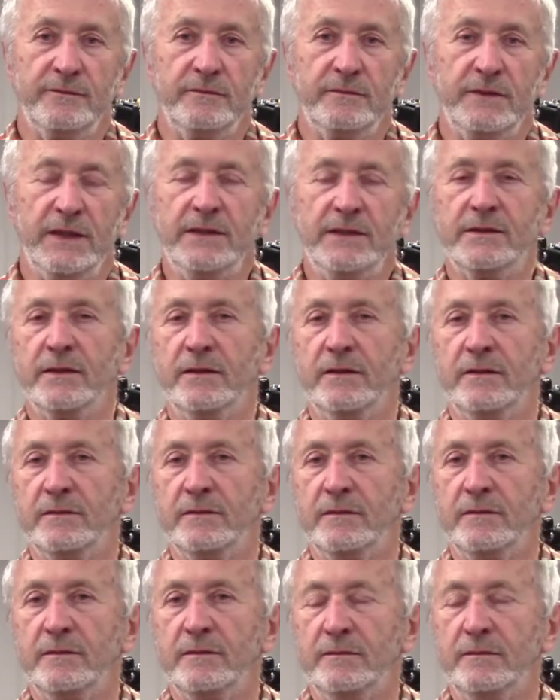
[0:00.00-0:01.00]

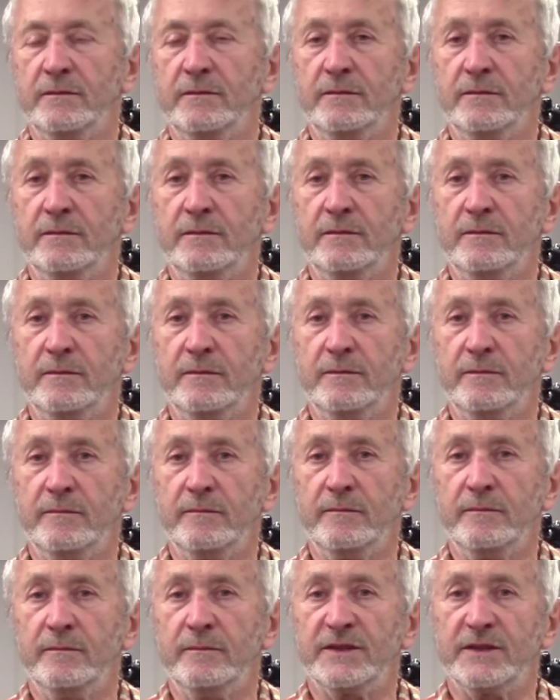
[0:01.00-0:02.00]
decent
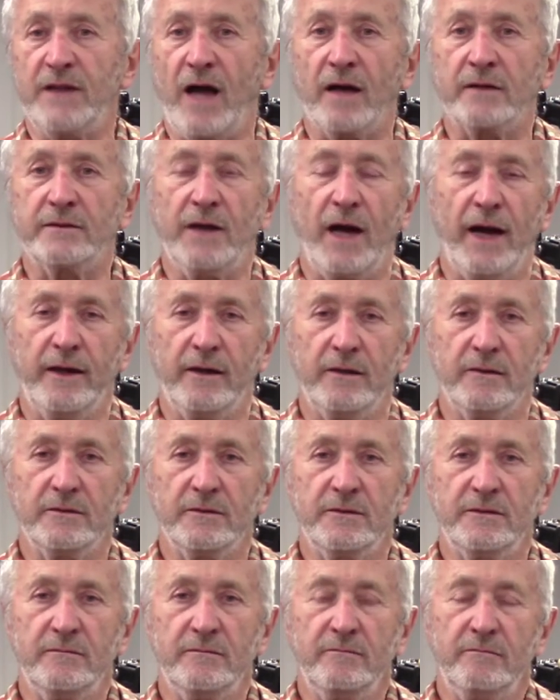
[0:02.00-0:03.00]
stock
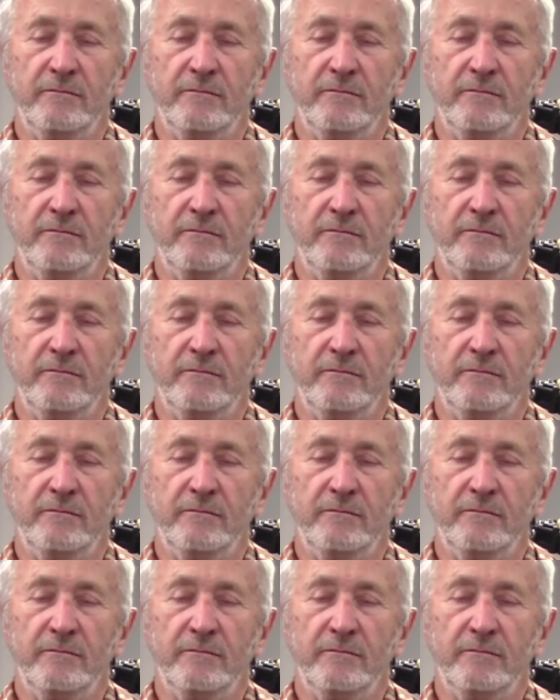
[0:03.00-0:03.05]
tires.